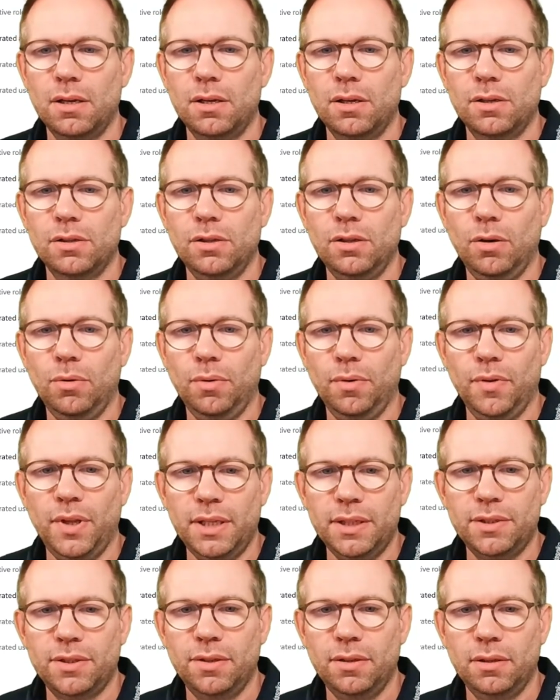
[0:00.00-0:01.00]
So
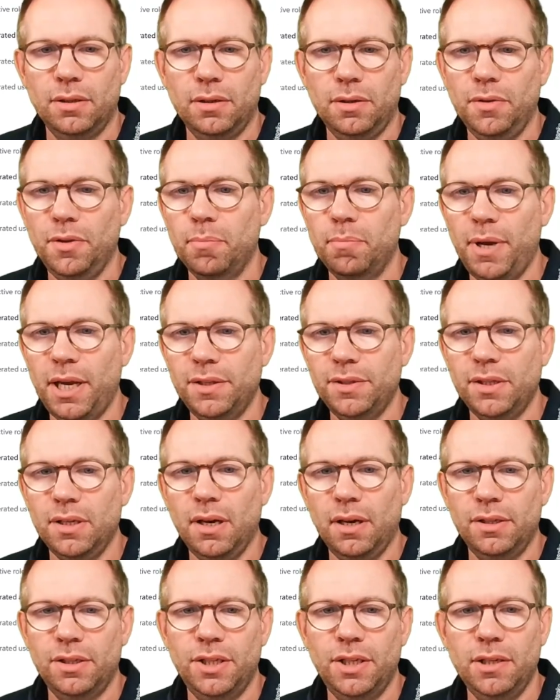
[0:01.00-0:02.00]
that's the basic
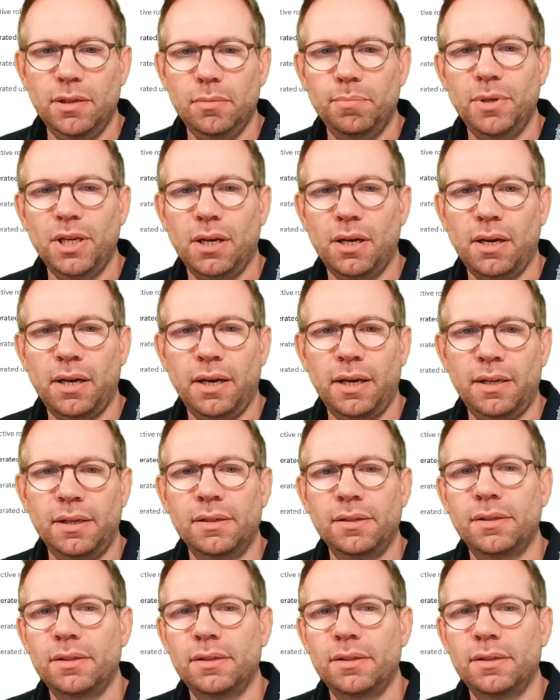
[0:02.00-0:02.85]
idea behind